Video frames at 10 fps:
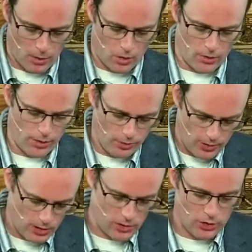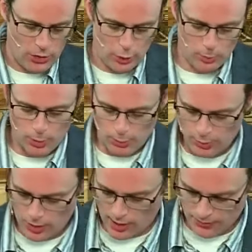On the third new moon,
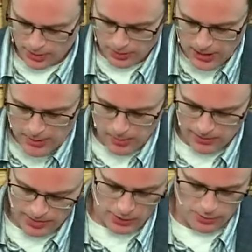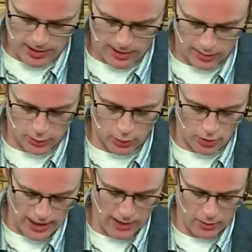after the people of Israel had gone
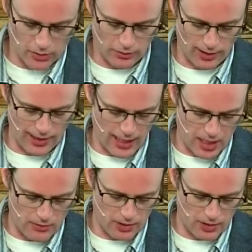out of the land of